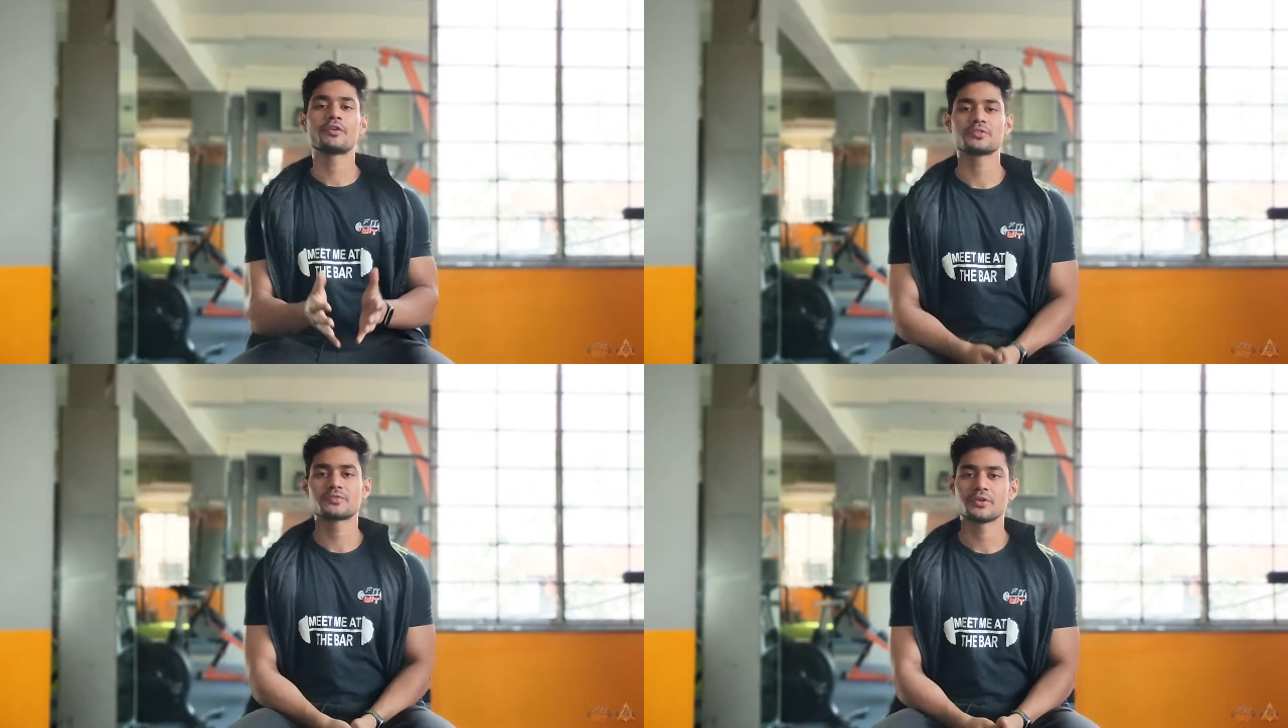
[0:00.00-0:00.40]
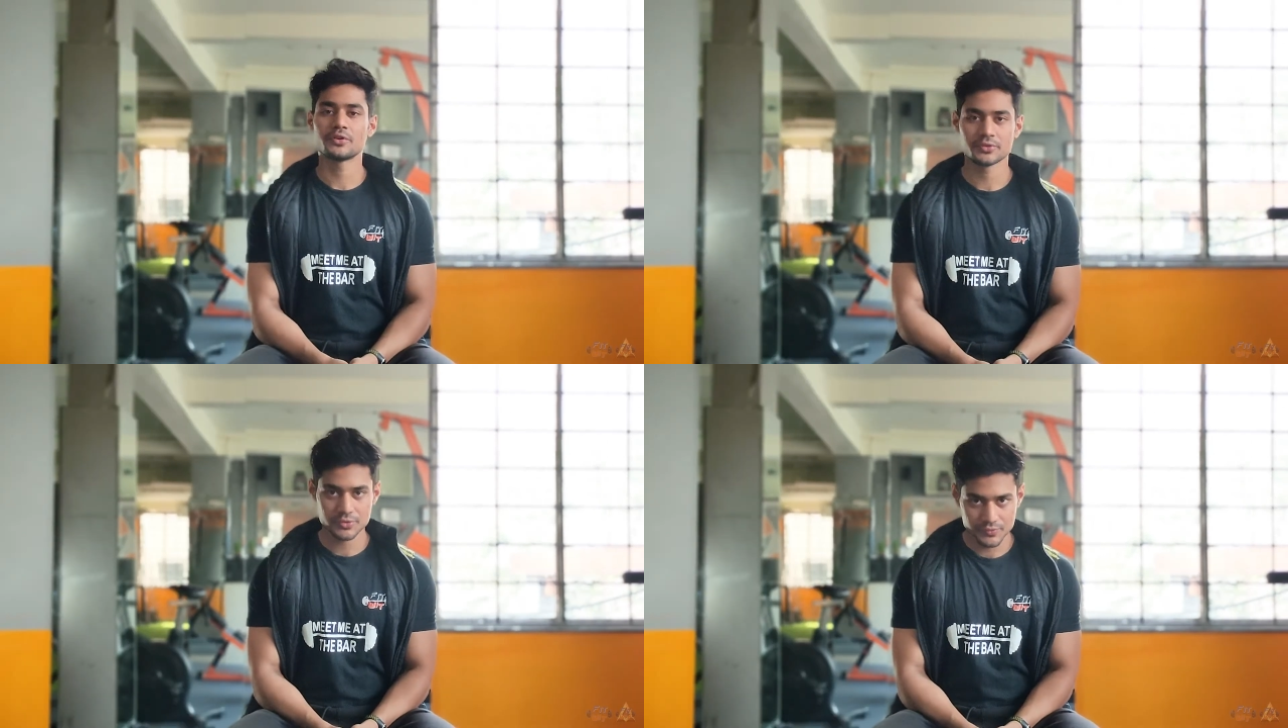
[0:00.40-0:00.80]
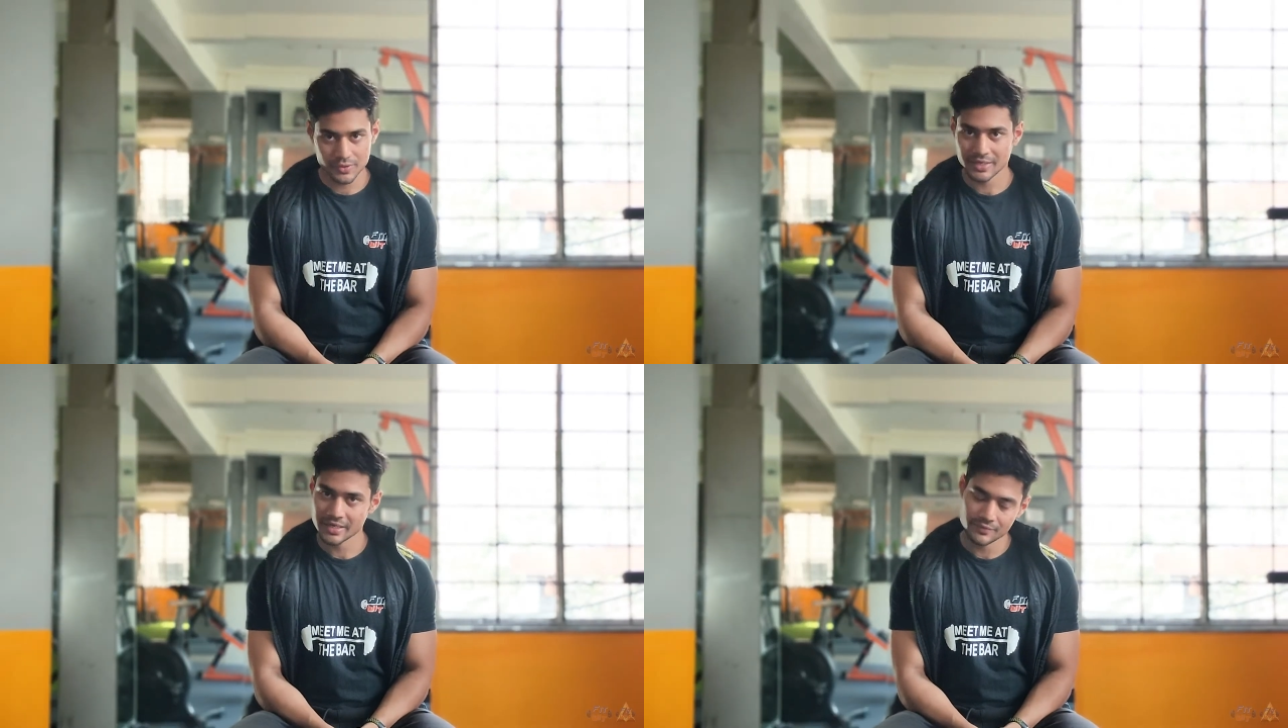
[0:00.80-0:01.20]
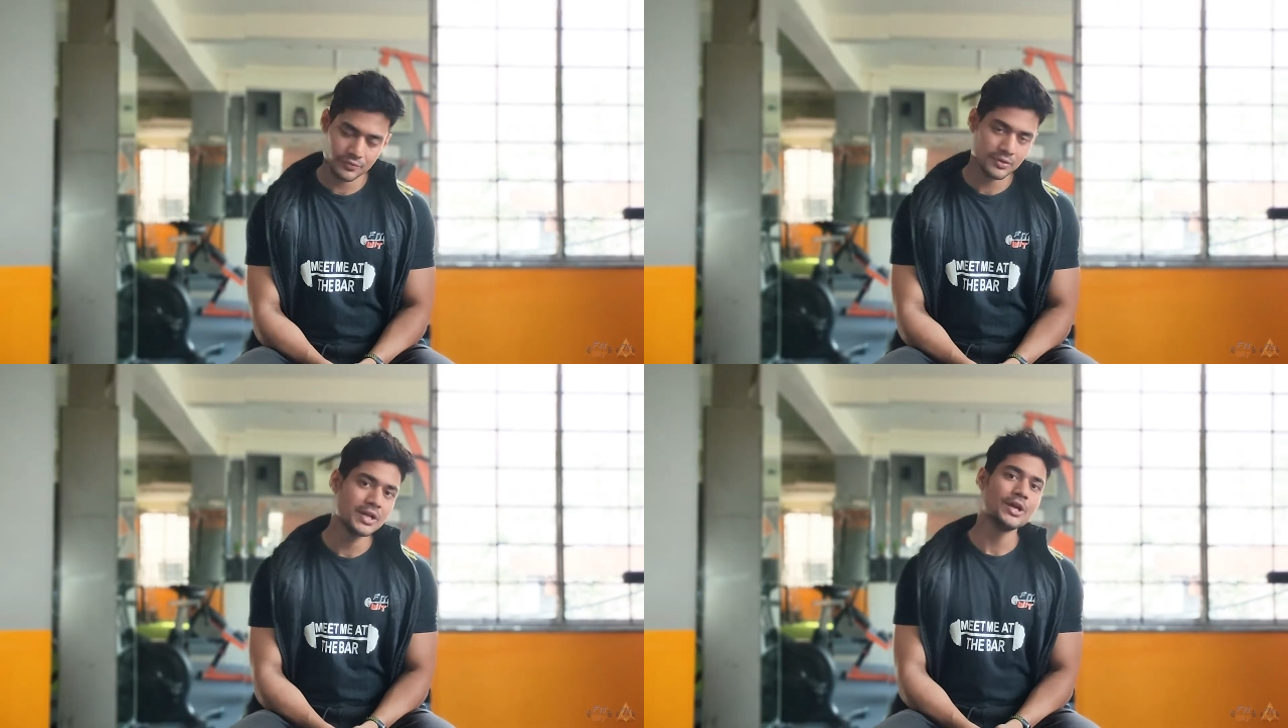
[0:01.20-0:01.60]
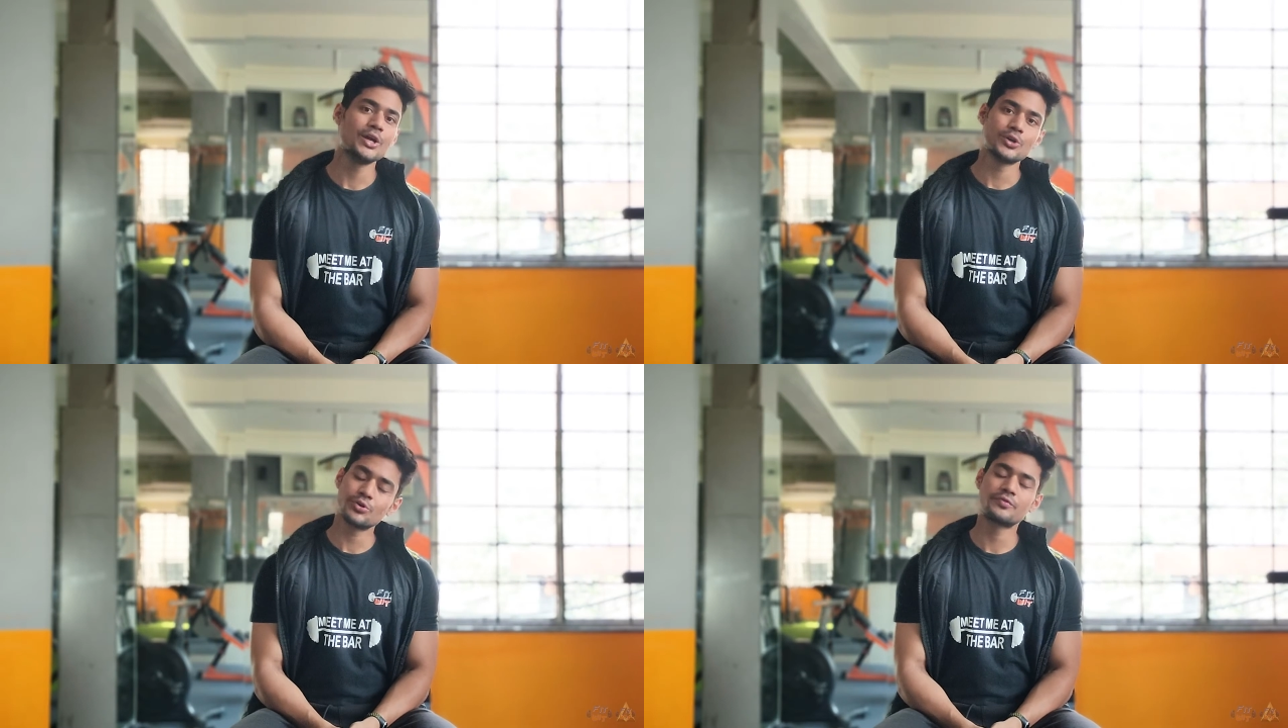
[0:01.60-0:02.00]
you found this video useful and helpful,
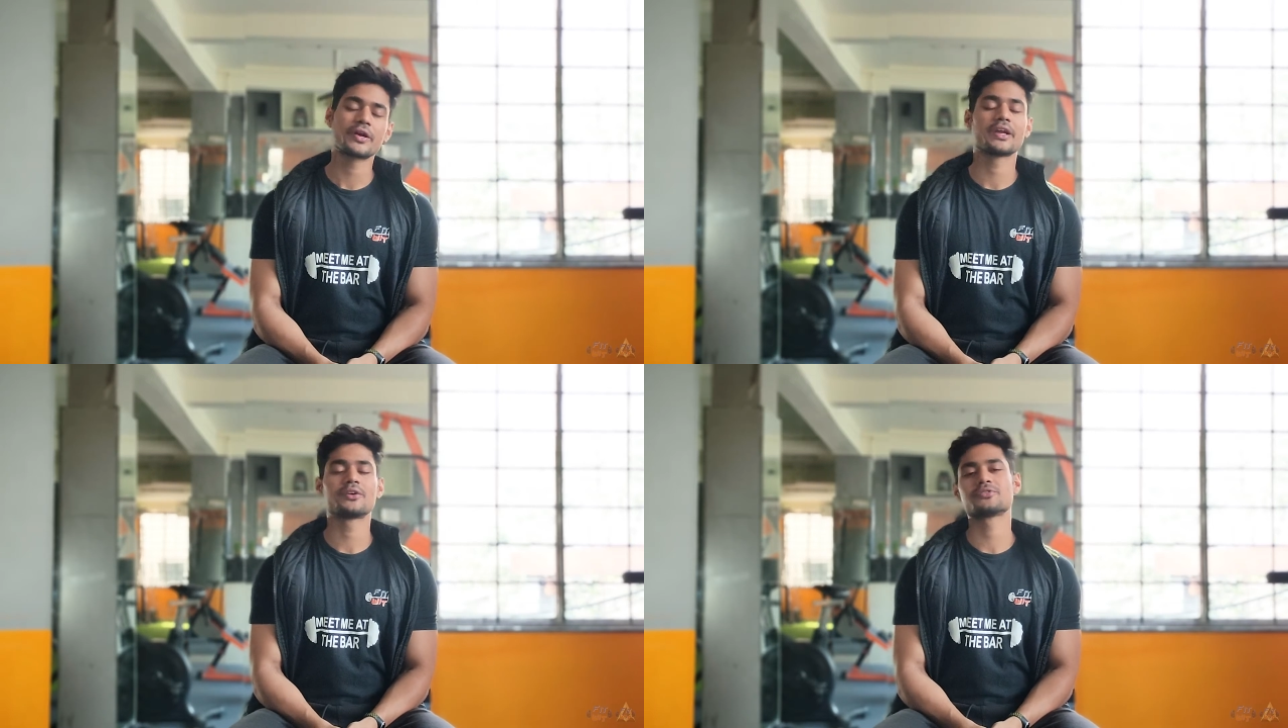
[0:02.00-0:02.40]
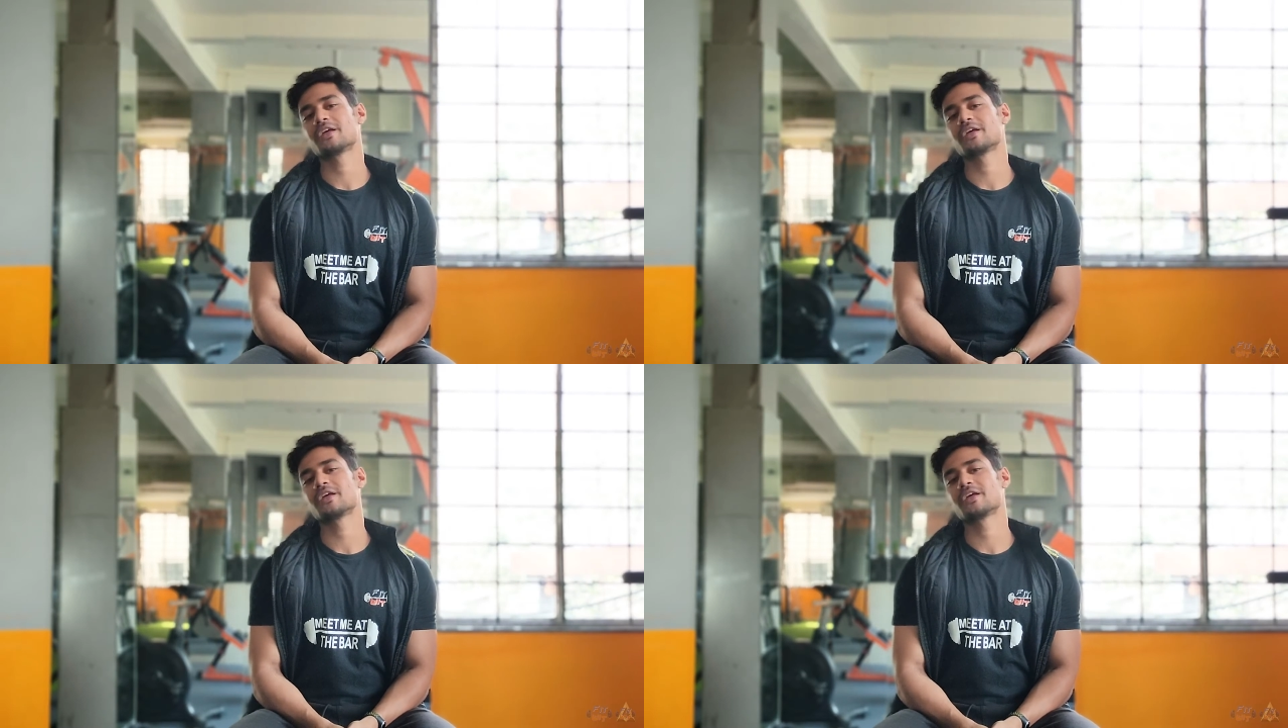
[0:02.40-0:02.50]
don't forget